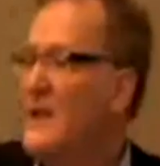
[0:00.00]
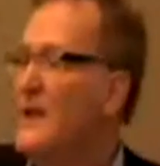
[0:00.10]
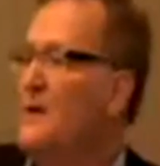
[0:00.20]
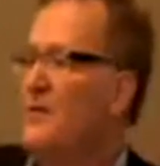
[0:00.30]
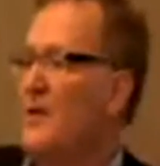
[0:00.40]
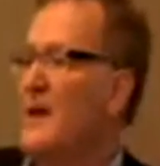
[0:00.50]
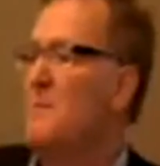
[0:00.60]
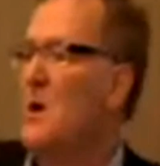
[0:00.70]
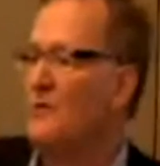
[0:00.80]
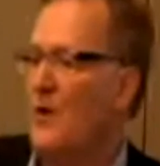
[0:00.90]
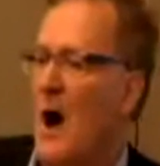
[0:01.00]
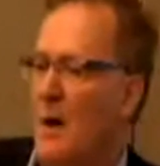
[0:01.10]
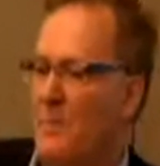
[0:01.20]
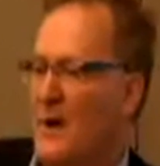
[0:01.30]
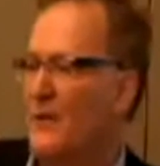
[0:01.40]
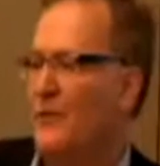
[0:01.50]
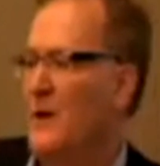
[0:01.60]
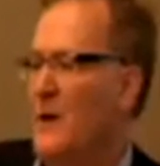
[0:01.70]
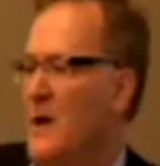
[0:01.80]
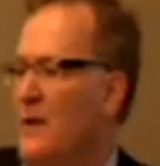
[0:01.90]
like you to think about
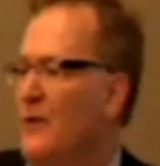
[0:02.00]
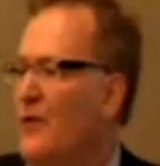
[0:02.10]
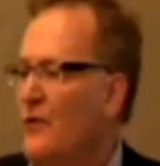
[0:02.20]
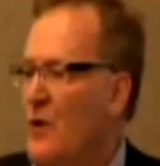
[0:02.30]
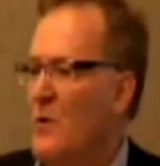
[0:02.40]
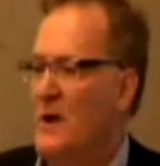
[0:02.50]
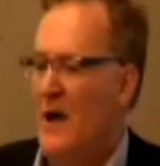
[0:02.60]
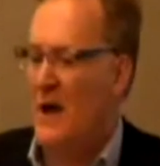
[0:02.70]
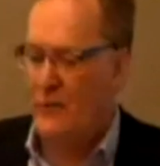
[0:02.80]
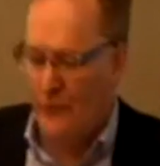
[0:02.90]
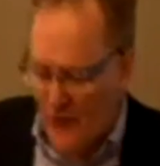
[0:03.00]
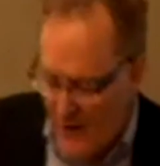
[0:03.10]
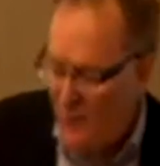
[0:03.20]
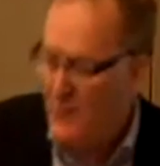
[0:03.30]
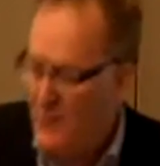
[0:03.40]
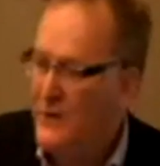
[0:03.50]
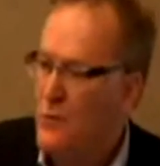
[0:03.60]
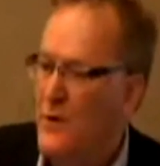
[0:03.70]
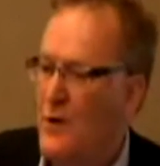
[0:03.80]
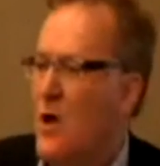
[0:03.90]
topics. This is a quick exercise that we
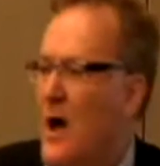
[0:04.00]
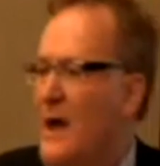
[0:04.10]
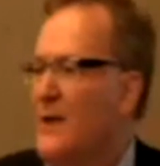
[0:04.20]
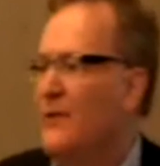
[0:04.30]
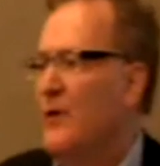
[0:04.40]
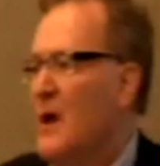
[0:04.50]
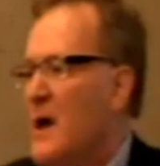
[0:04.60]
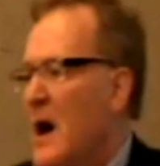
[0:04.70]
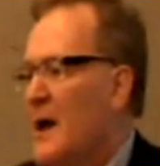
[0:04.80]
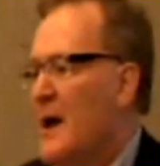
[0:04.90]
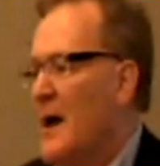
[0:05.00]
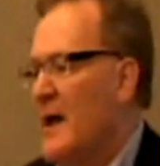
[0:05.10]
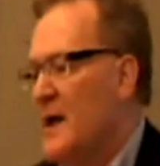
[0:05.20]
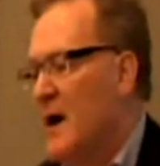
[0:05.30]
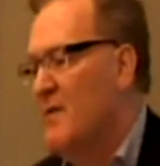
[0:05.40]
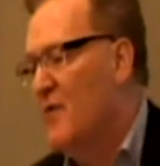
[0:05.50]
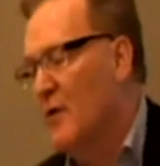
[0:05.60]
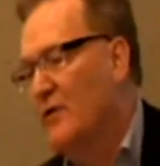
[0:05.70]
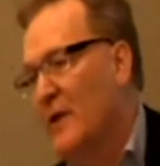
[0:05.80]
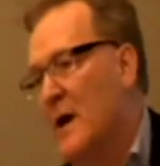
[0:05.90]
do with clients, and I
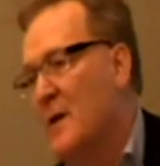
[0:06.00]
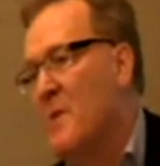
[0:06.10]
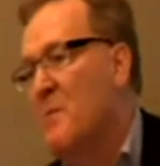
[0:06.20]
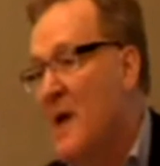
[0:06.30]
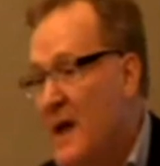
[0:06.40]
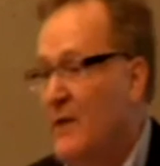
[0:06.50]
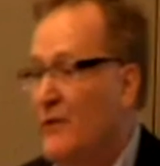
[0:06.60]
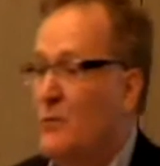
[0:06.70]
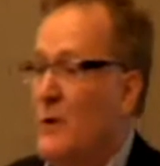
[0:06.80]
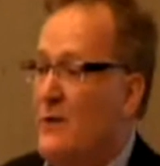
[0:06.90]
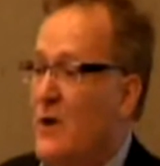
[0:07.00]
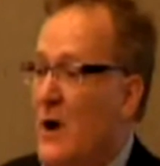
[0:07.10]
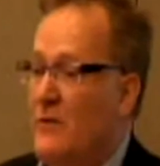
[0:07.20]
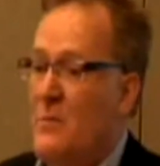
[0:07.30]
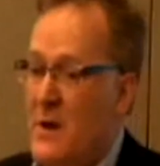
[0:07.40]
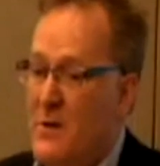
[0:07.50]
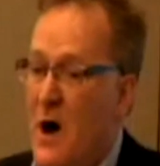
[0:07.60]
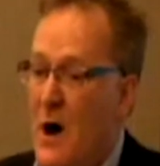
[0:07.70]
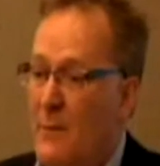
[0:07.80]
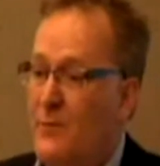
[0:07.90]
unfortunately I'm amazed when I talk to many
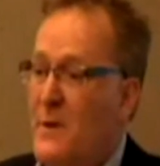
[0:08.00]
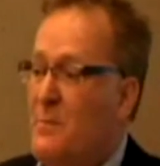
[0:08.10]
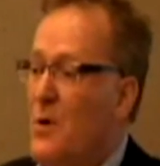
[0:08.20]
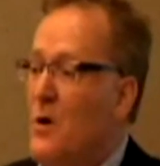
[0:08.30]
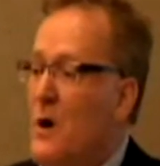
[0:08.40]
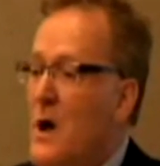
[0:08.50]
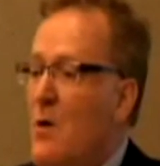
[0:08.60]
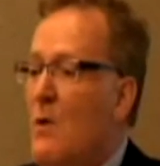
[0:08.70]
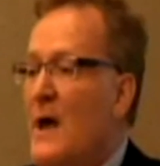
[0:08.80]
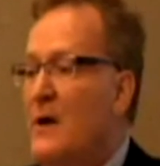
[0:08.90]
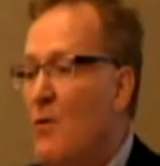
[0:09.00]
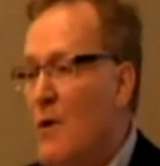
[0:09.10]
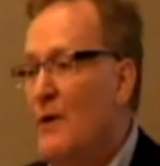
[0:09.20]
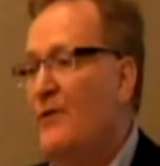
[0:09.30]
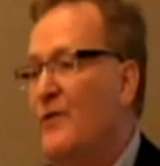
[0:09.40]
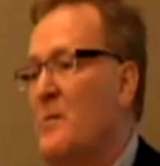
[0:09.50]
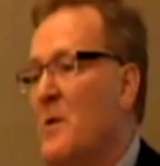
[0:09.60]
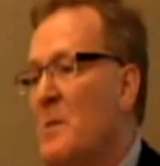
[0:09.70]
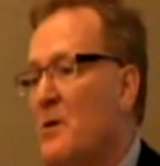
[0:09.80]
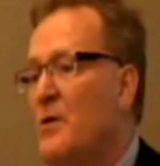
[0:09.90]
comms people. When I quiz
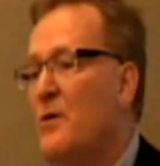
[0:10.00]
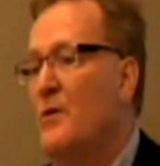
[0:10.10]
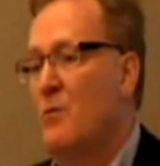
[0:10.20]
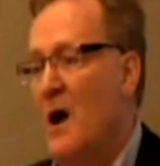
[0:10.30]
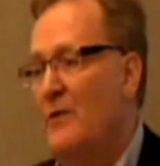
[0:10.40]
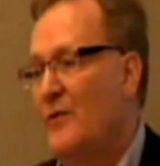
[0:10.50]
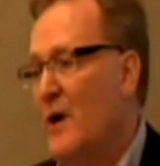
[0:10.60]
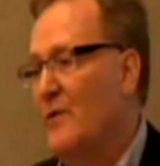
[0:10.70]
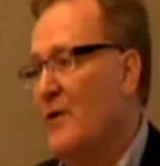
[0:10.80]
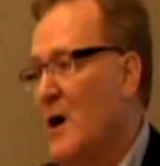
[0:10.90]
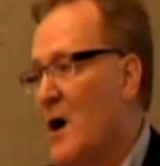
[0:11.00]
them about who the rock stars